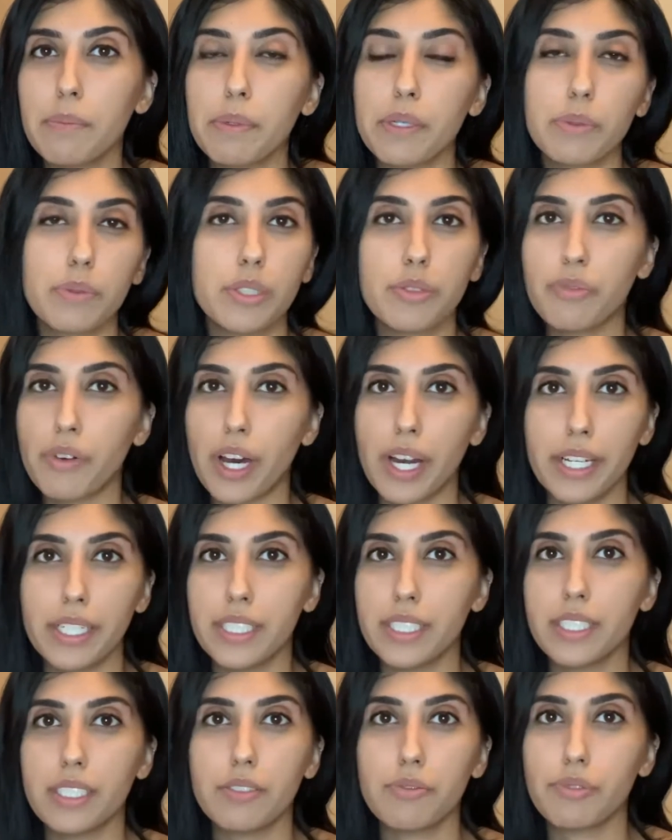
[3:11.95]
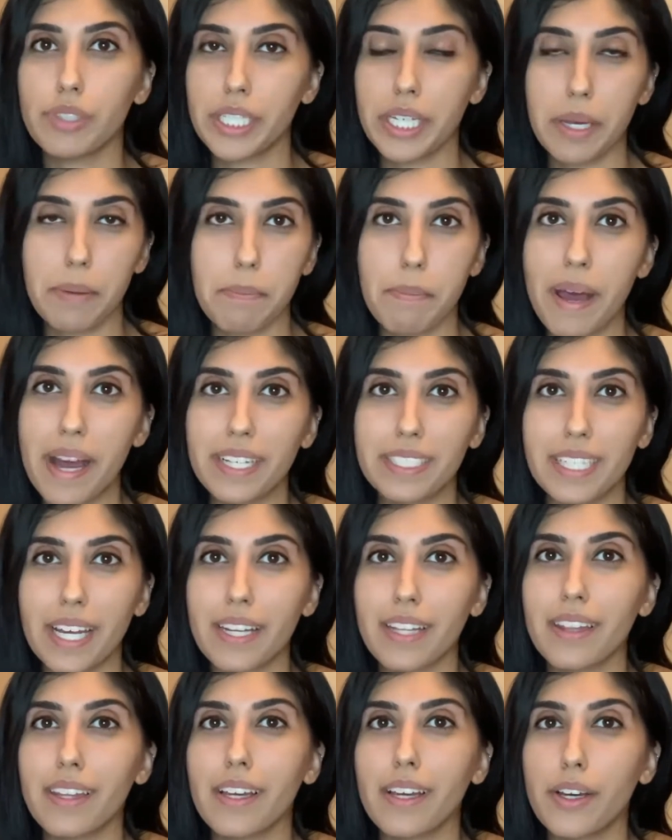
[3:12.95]
but it was fine, it didn't really impact
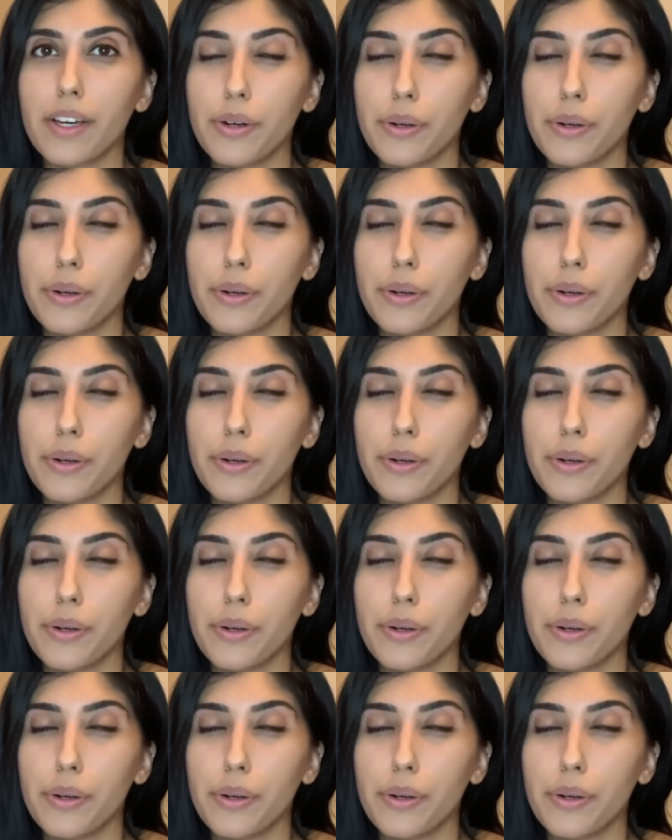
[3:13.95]
anything at